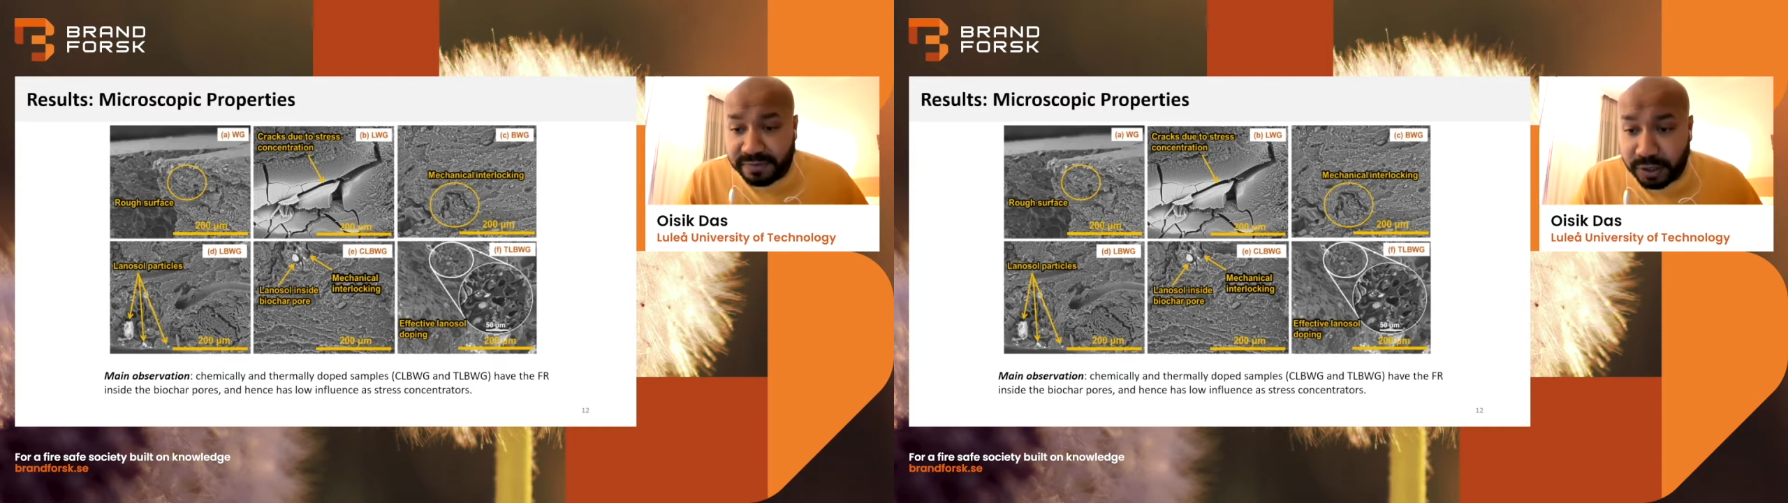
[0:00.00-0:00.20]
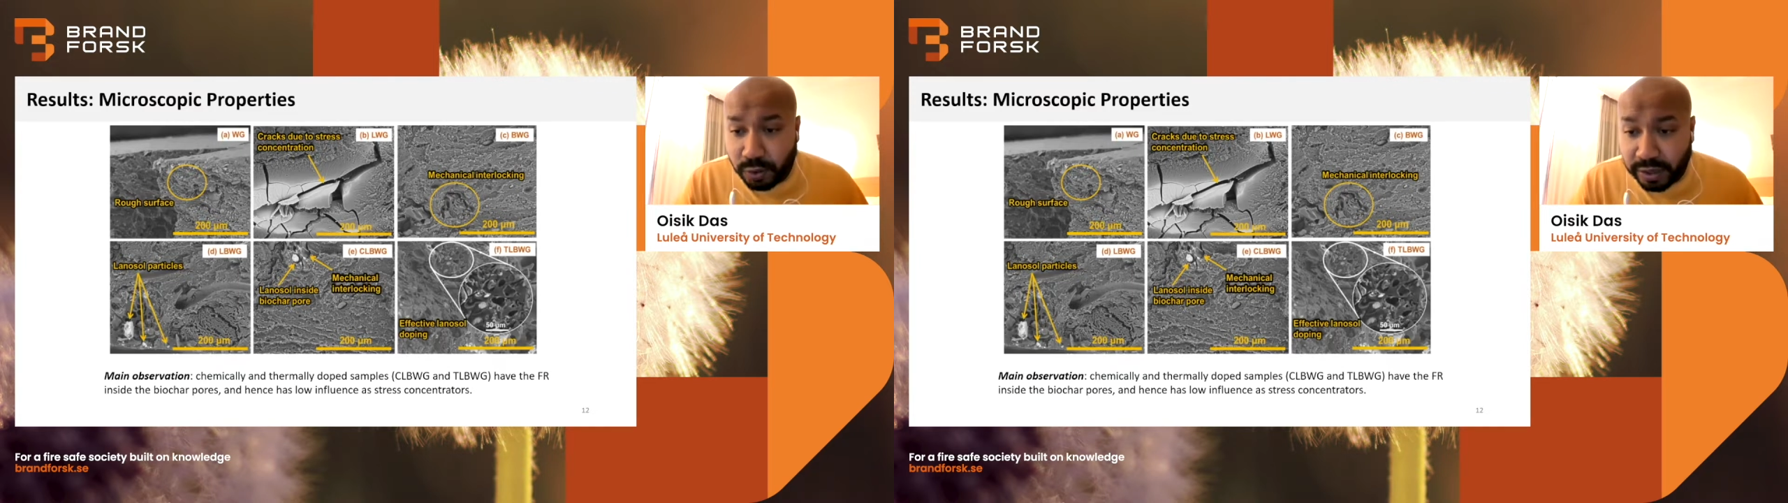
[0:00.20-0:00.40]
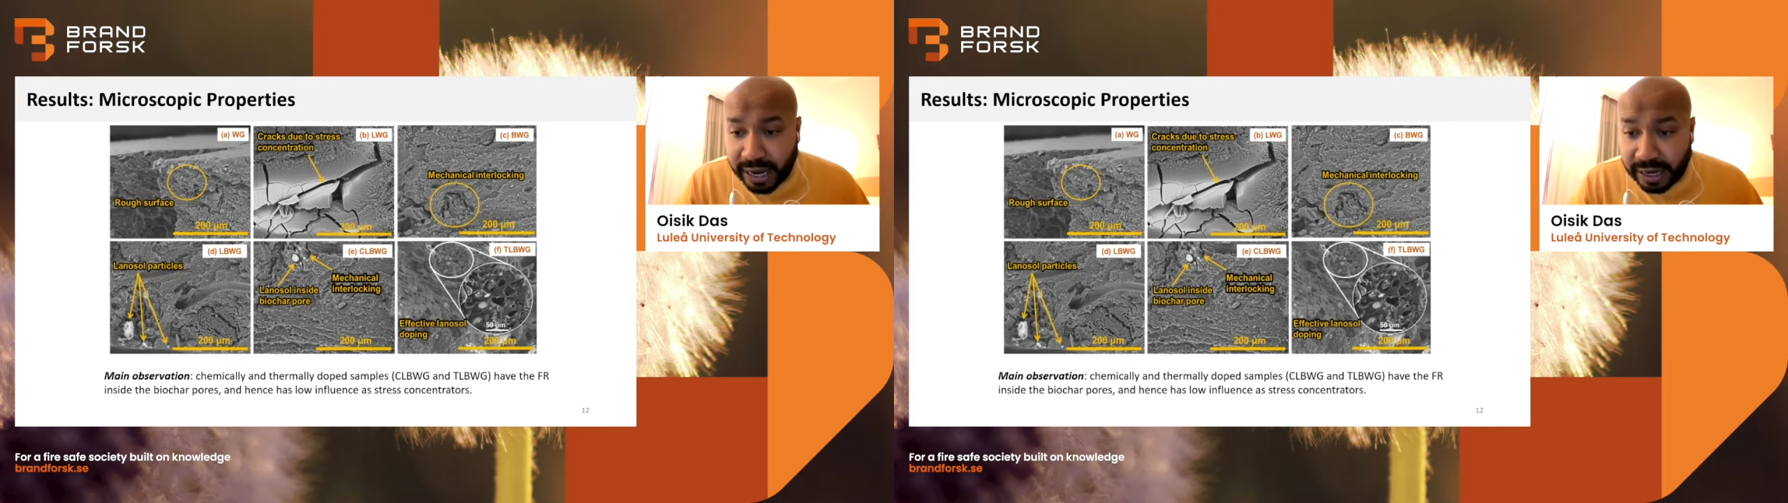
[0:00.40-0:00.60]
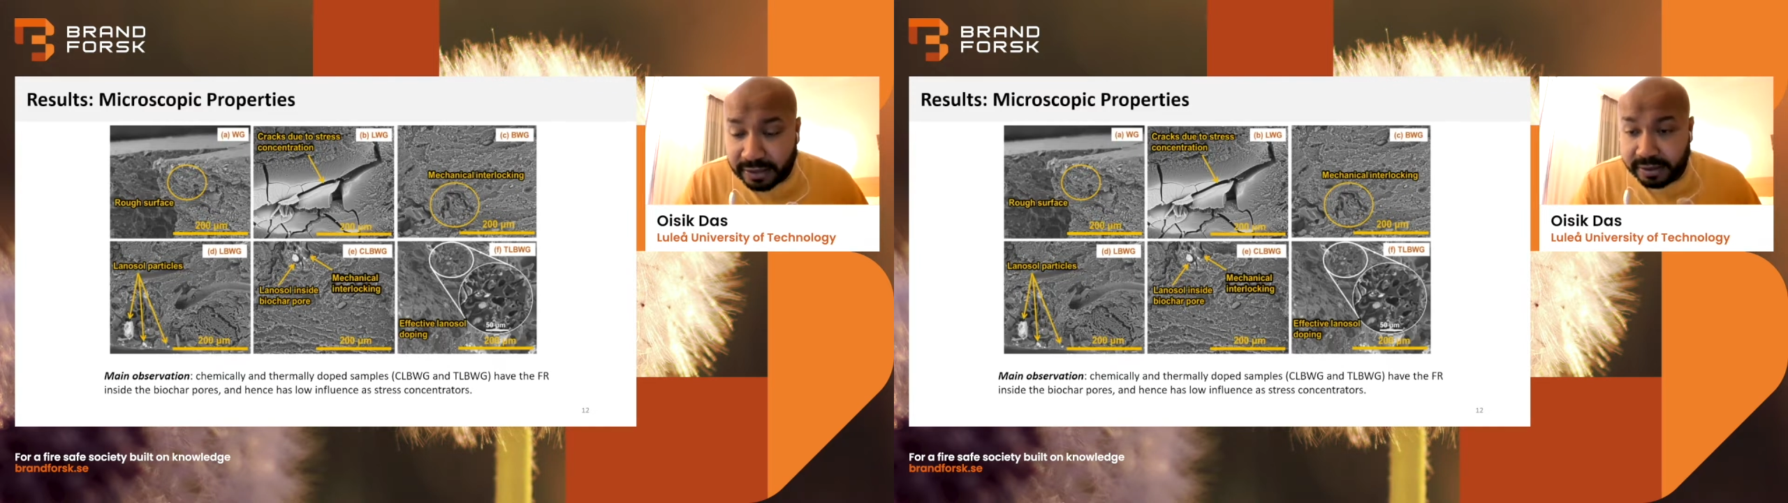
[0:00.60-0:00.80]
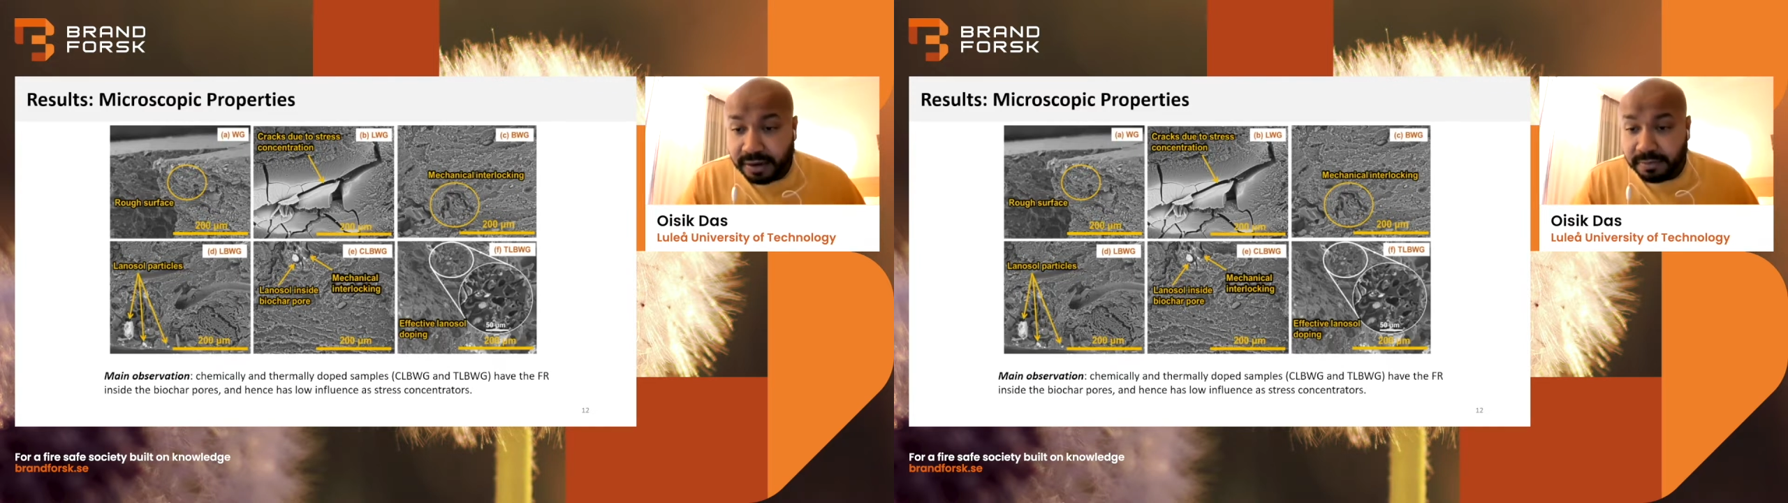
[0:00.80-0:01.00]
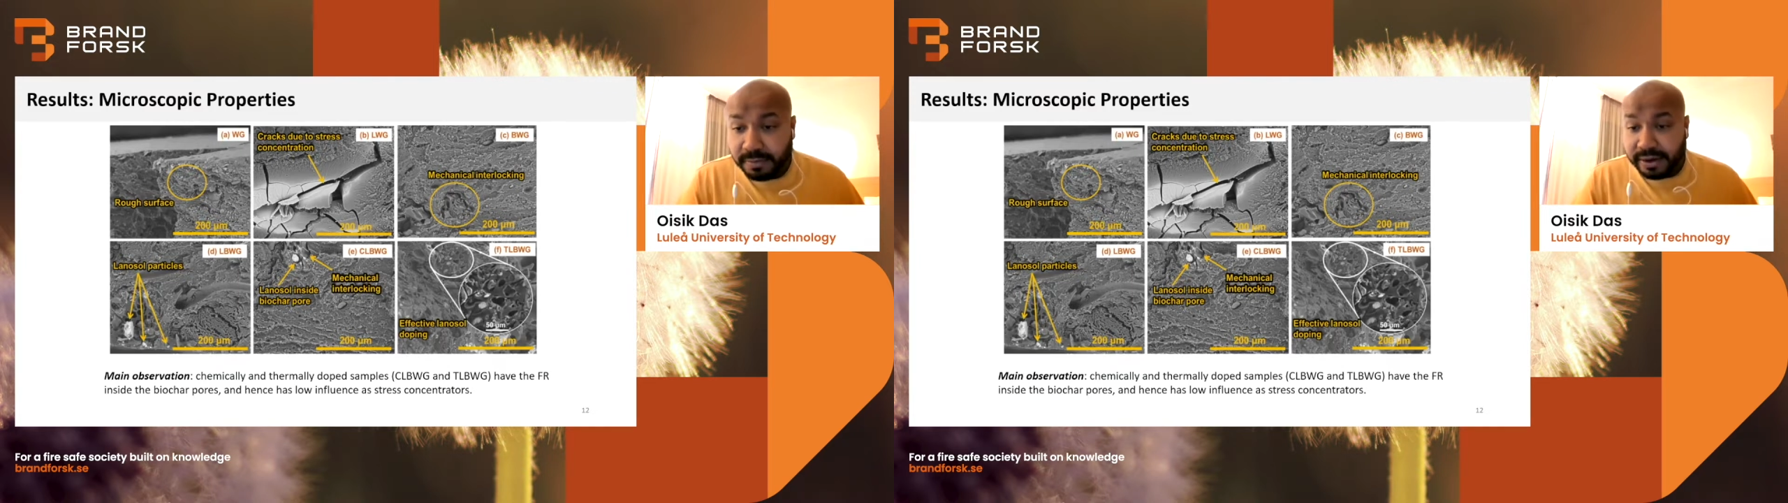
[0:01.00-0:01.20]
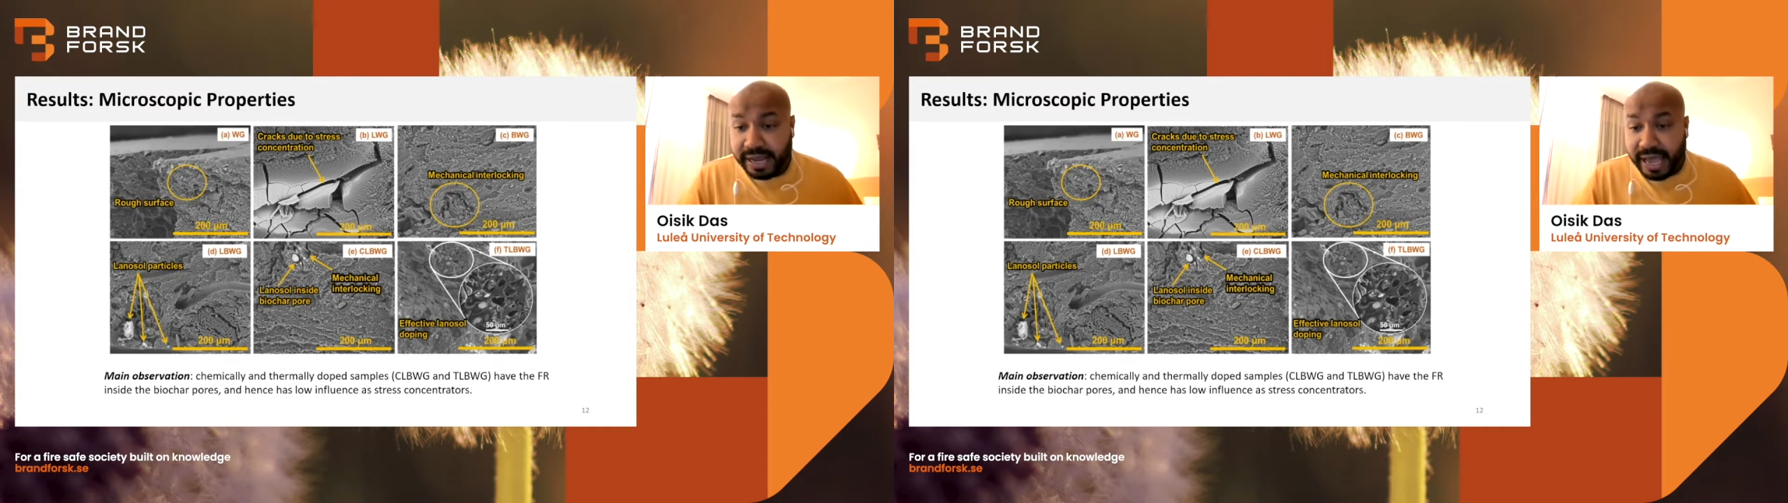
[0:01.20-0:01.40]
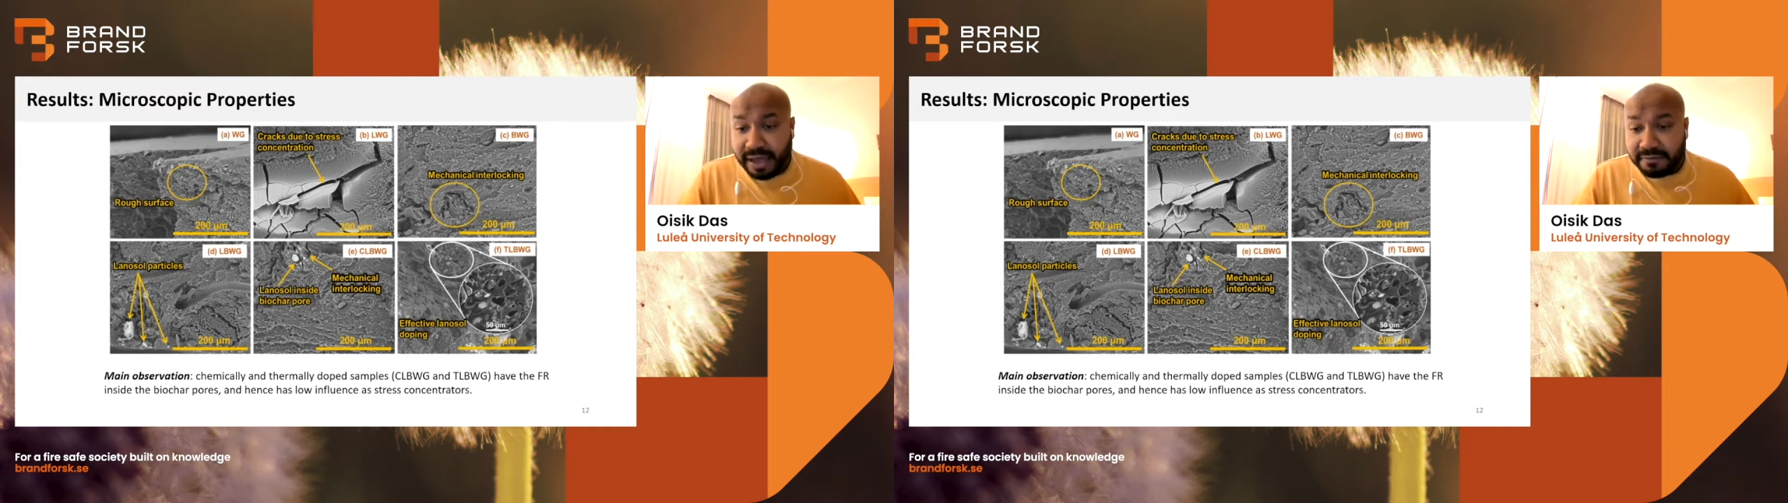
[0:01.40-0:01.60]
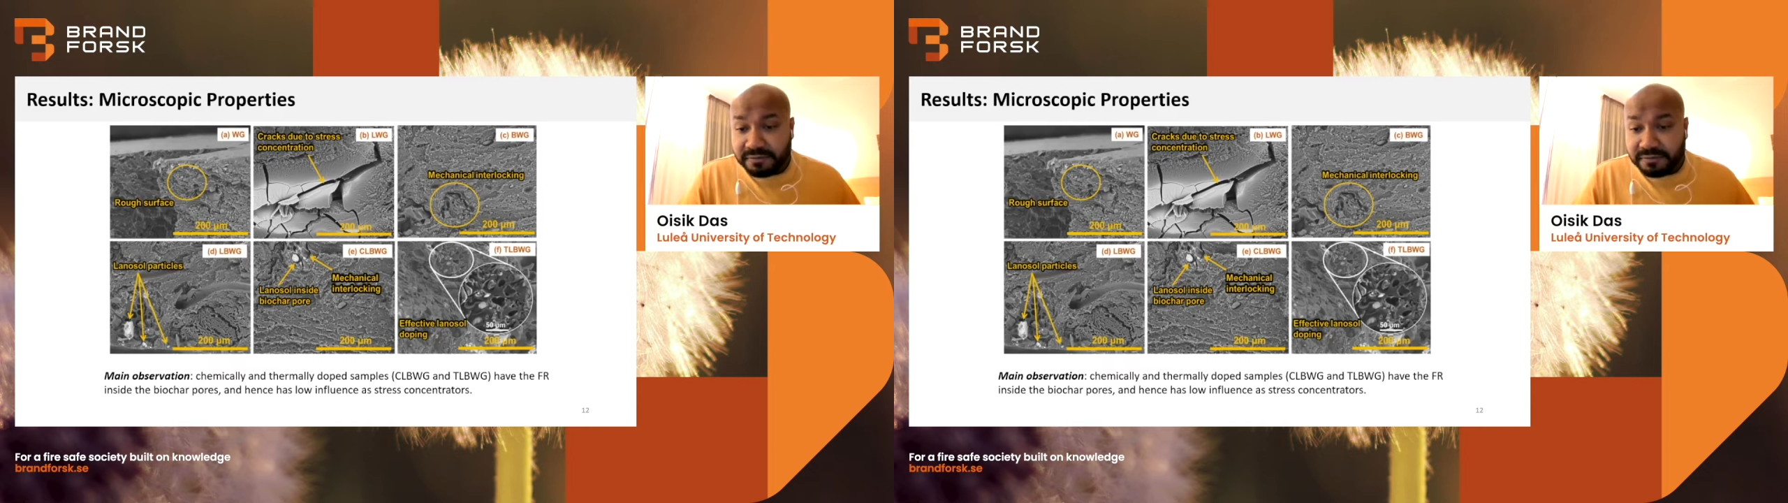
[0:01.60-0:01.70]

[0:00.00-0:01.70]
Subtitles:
we look at number F,